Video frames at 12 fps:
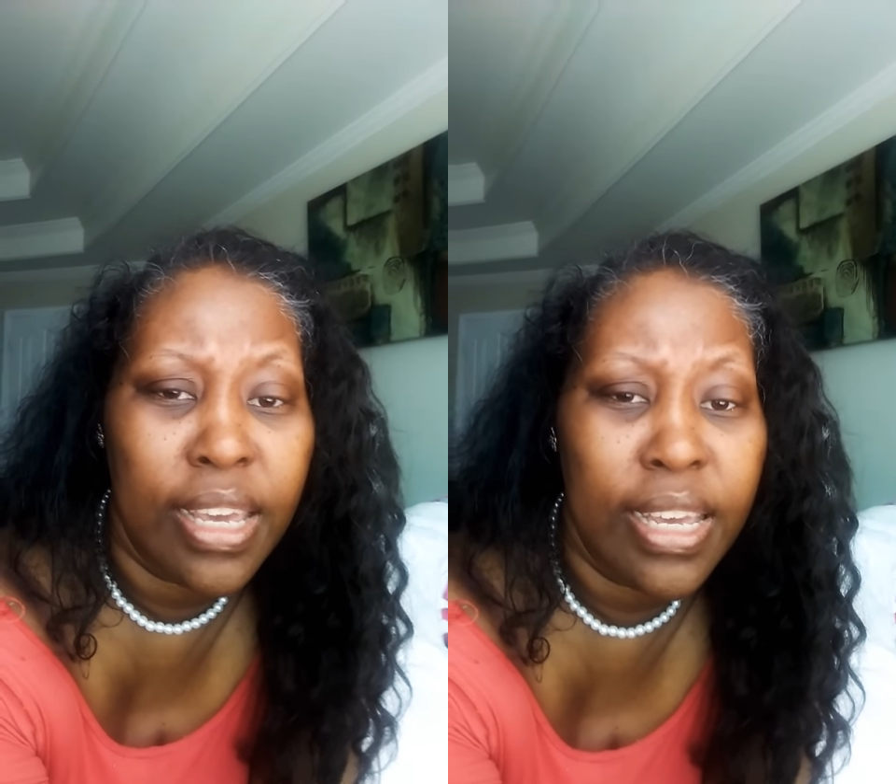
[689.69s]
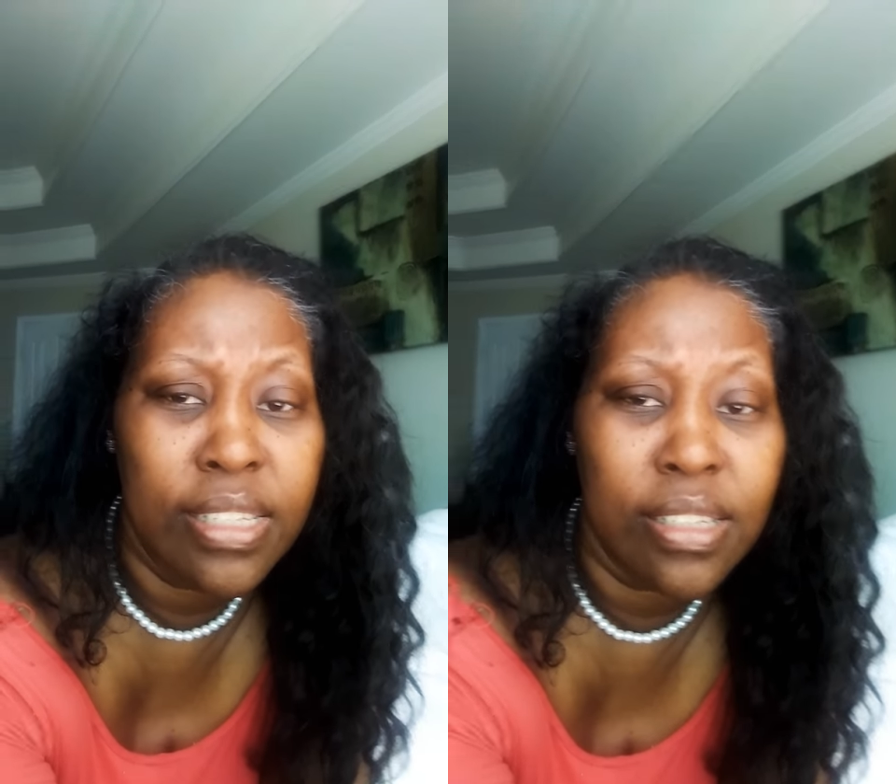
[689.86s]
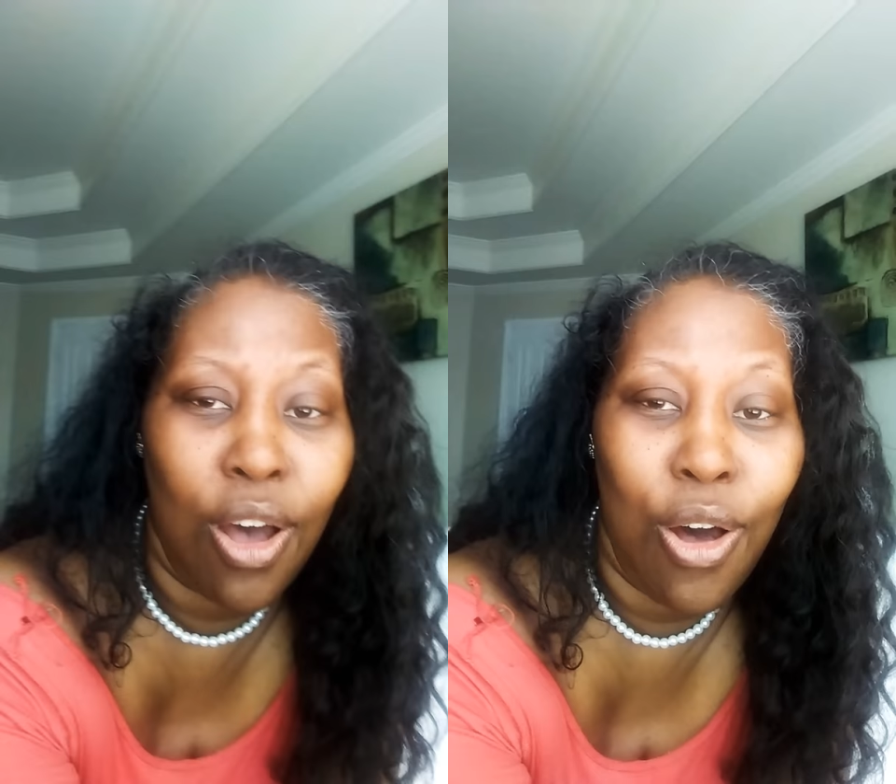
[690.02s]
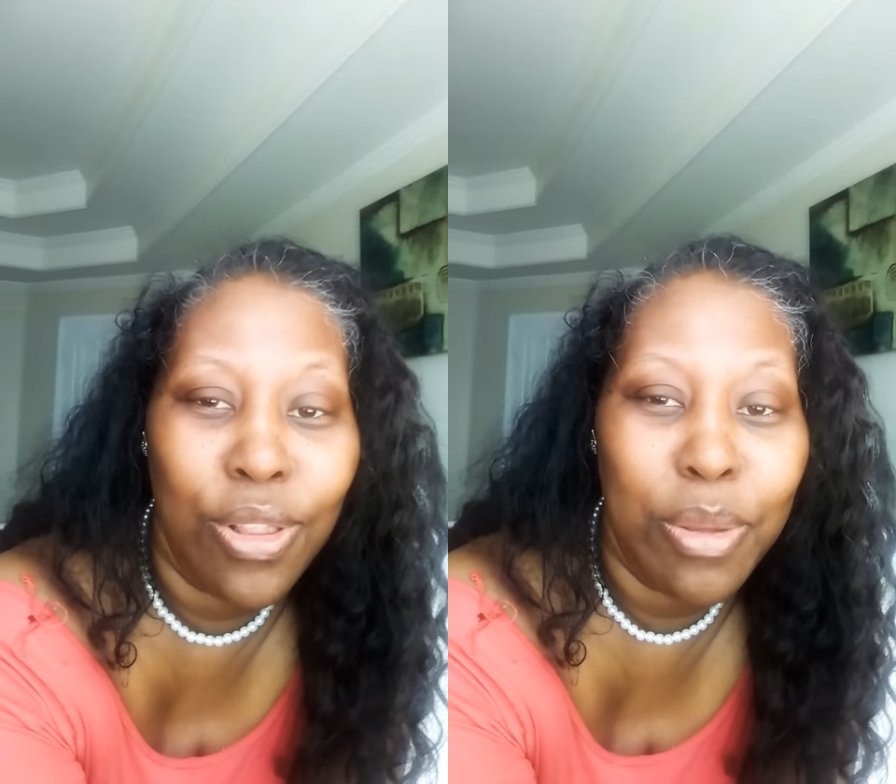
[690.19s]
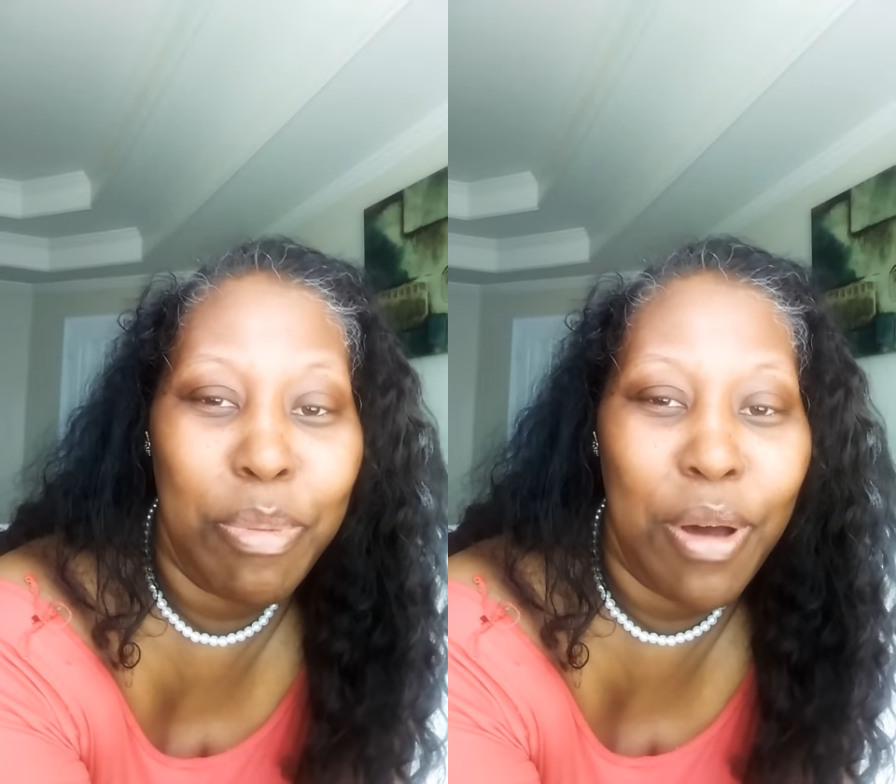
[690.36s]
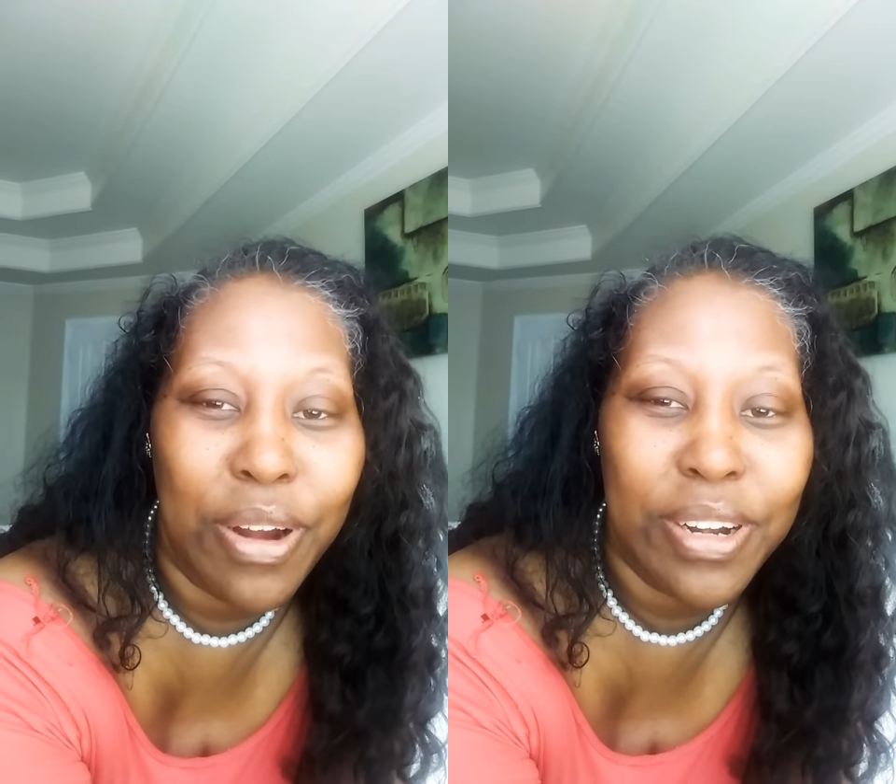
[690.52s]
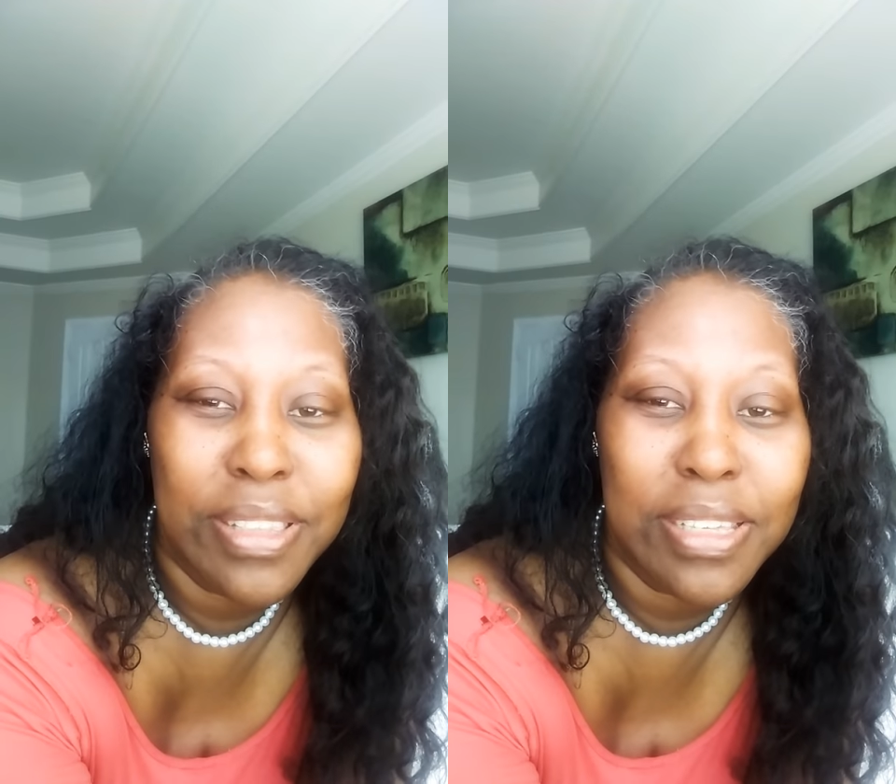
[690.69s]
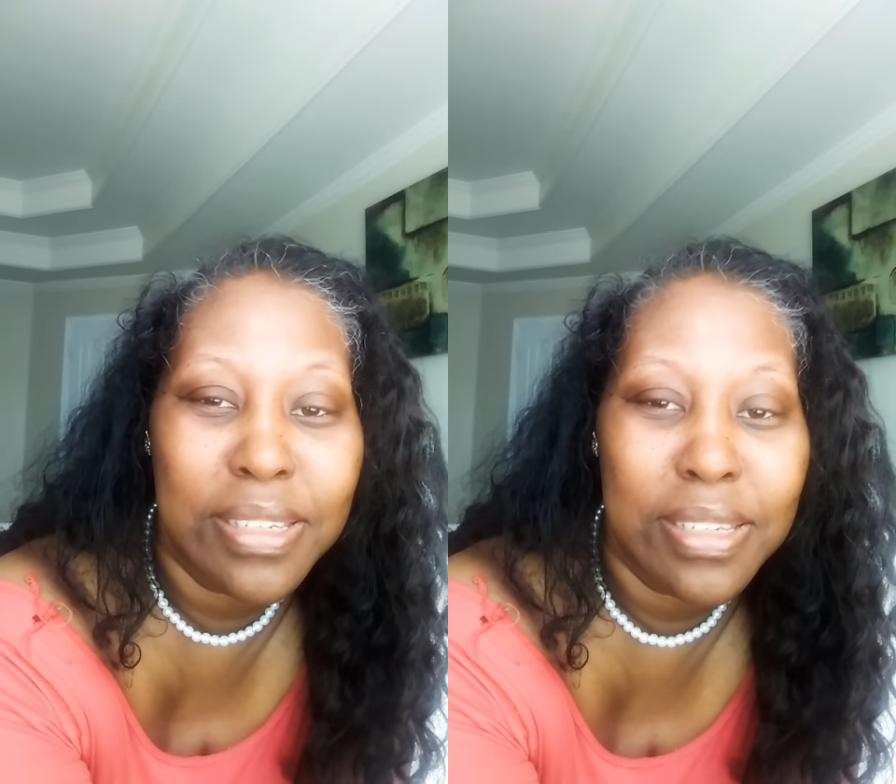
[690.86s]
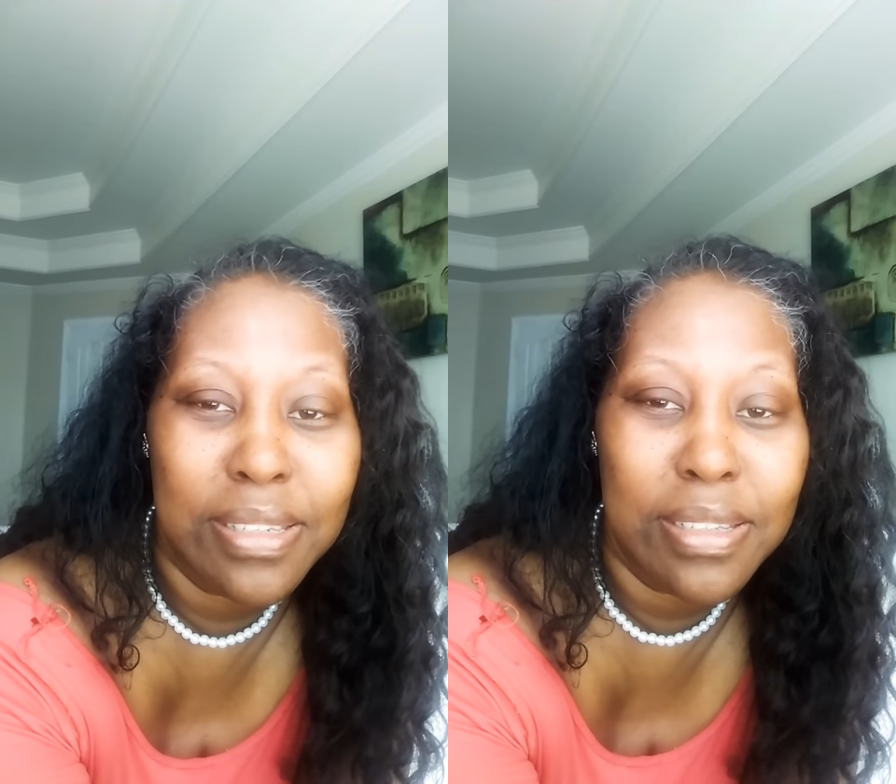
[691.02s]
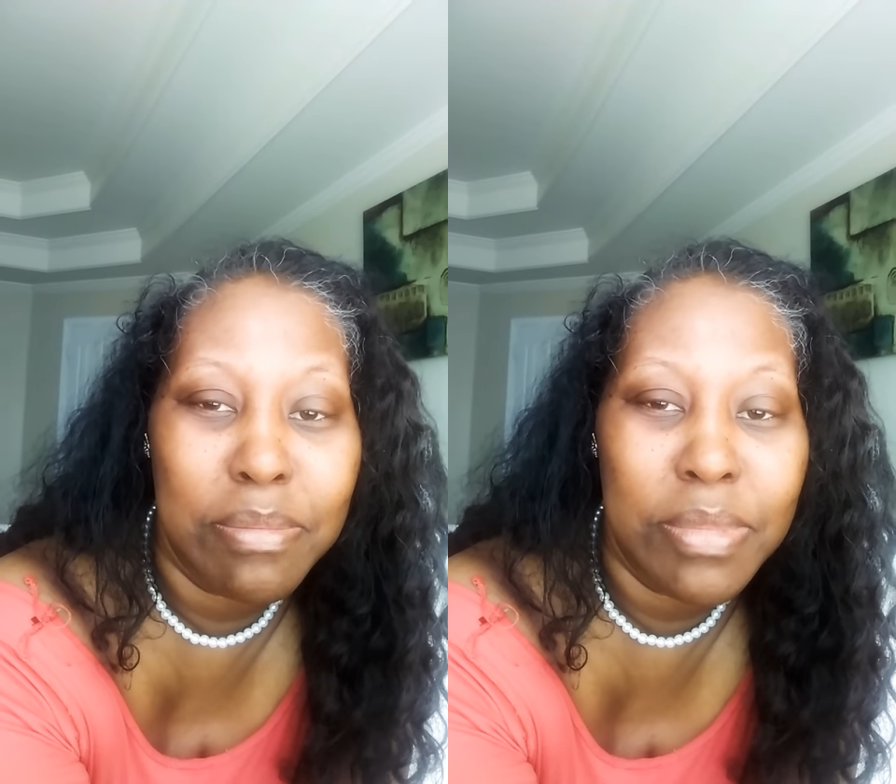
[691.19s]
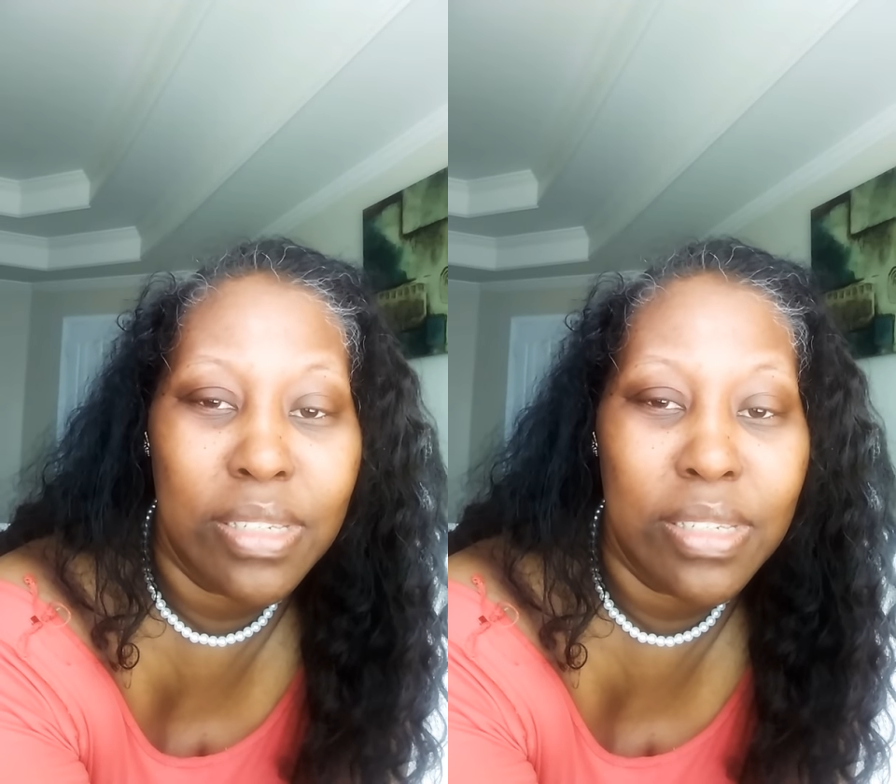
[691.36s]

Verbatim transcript: It's all a part of the system.